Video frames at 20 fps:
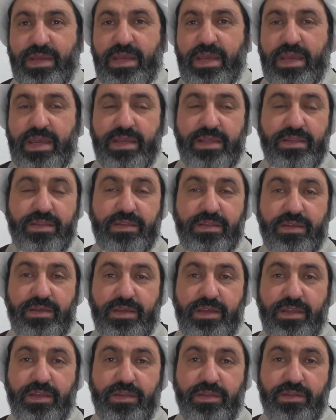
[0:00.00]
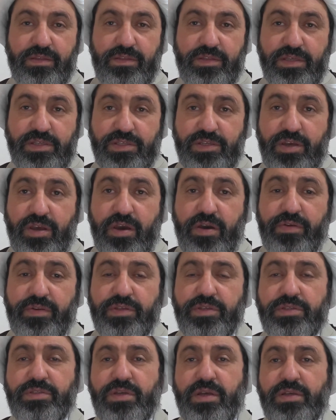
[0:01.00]
and
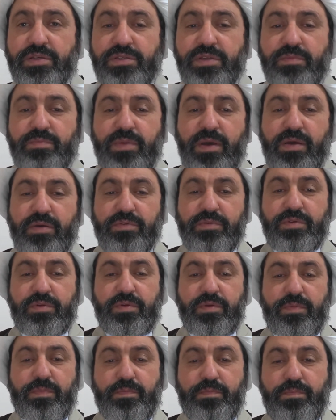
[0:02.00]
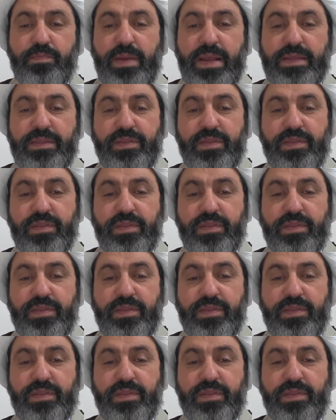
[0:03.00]
discourages us about bad